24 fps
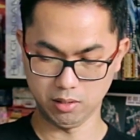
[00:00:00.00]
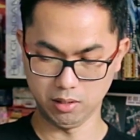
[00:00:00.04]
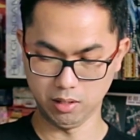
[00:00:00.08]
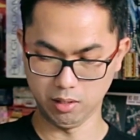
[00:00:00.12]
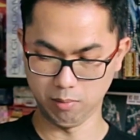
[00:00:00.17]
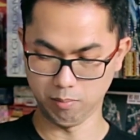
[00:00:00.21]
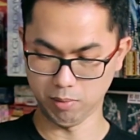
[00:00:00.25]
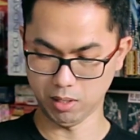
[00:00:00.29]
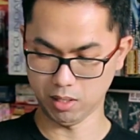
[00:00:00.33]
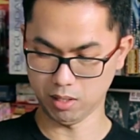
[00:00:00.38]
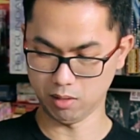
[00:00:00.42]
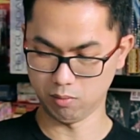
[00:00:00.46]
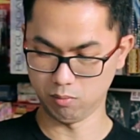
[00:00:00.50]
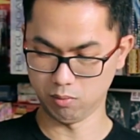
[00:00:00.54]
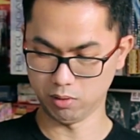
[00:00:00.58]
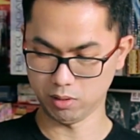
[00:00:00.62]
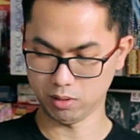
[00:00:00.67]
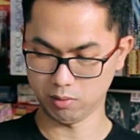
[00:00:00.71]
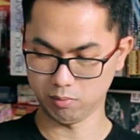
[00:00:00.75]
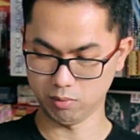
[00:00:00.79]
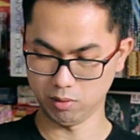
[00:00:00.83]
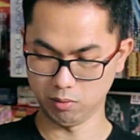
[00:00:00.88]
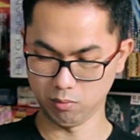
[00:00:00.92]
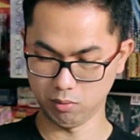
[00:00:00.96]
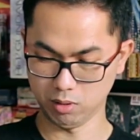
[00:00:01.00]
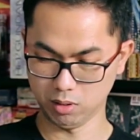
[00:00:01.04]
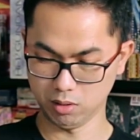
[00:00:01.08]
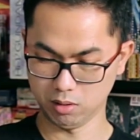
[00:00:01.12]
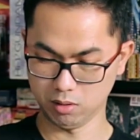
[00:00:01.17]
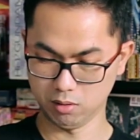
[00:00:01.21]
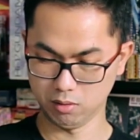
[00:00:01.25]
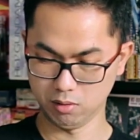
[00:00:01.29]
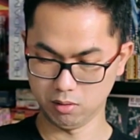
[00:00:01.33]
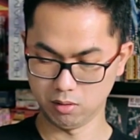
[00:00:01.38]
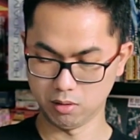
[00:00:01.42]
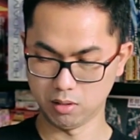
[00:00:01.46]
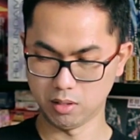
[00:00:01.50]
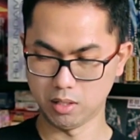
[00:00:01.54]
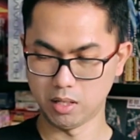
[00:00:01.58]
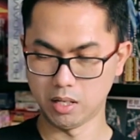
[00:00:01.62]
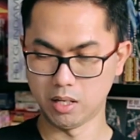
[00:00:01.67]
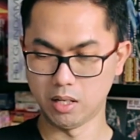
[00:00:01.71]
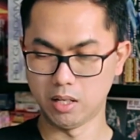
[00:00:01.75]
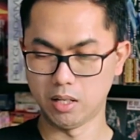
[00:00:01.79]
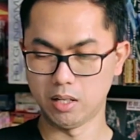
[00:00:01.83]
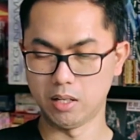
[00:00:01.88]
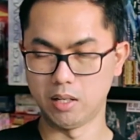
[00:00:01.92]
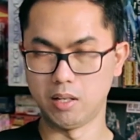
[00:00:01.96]
D-pad works pretty well.
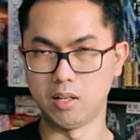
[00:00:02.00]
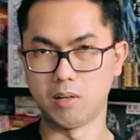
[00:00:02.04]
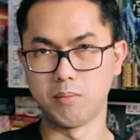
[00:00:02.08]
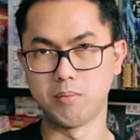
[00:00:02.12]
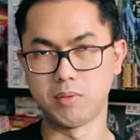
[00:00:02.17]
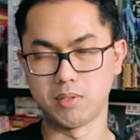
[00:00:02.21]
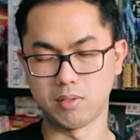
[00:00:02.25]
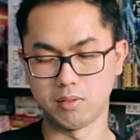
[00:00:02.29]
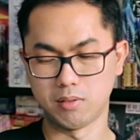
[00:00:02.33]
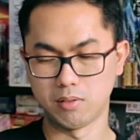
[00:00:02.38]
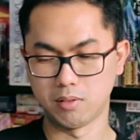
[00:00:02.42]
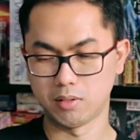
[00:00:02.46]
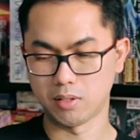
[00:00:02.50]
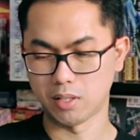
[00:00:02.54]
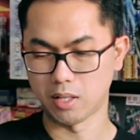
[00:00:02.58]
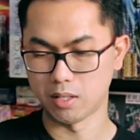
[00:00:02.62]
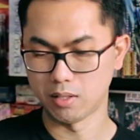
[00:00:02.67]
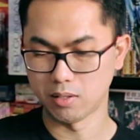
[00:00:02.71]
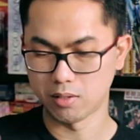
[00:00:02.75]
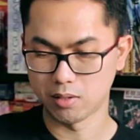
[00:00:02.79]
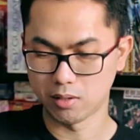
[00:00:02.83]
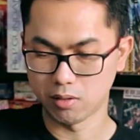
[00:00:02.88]
Nubs kind of